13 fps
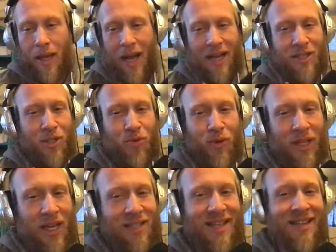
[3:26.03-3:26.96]
I just
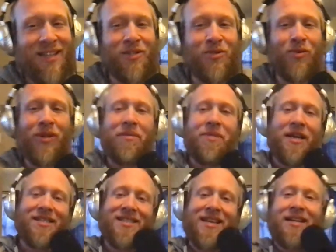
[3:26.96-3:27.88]
realized that doesn't really
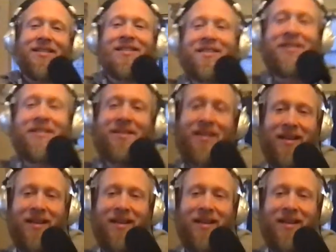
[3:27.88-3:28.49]
make sense.